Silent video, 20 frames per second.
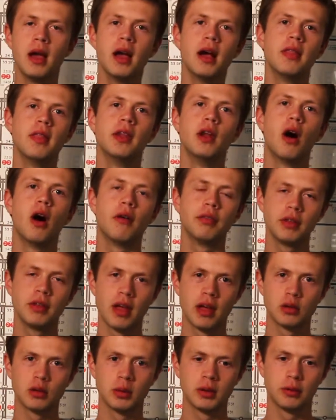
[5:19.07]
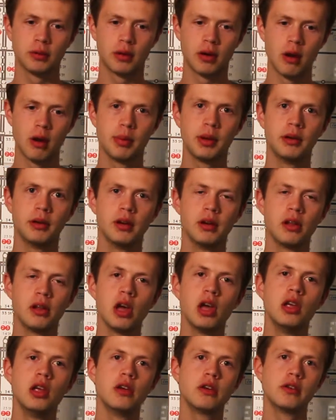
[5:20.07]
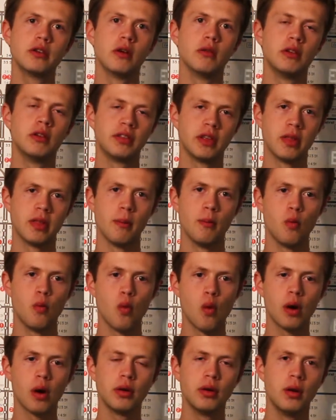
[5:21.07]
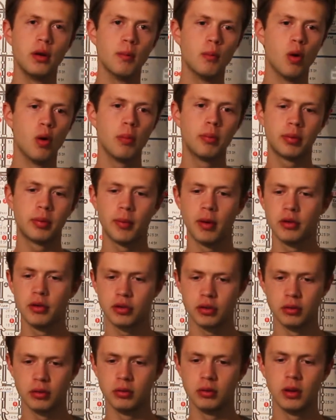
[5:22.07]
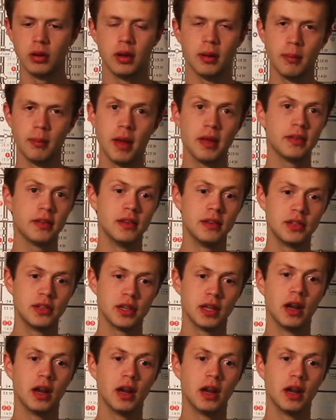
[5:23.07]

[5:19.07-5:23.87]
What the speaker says: and then after that 24-hour period you can only send them one more promotional message,